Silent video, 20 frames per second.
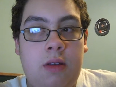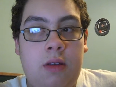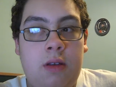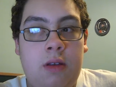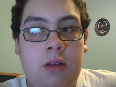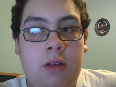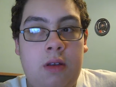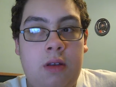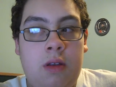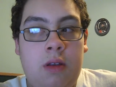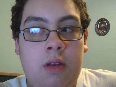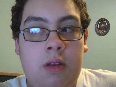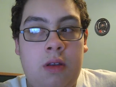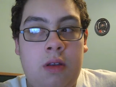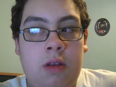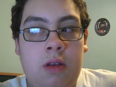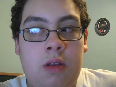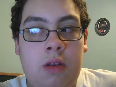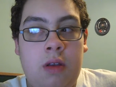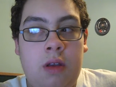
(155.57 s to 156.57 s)

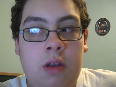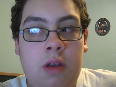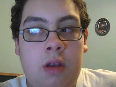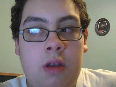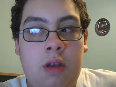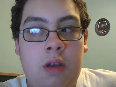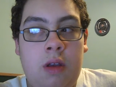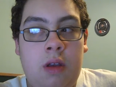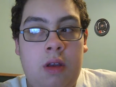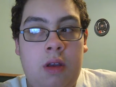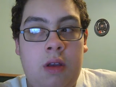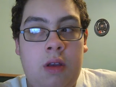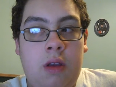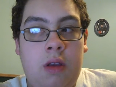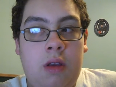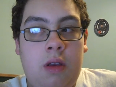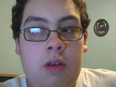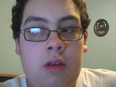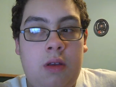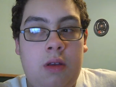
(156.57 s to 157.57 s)

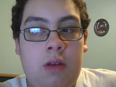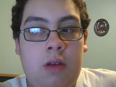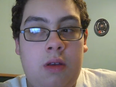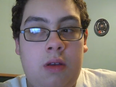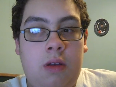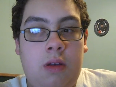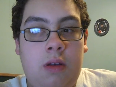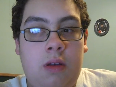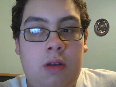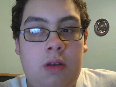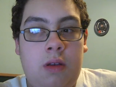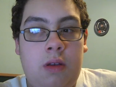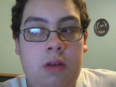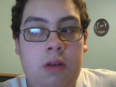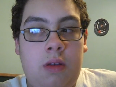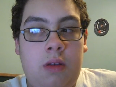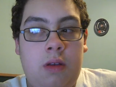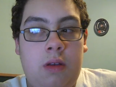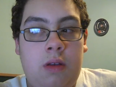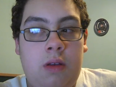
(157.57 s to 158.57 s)

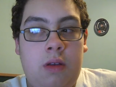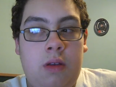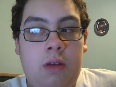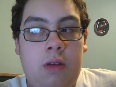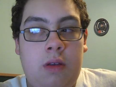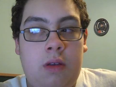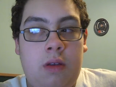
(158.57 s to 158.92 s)
(no one is talking)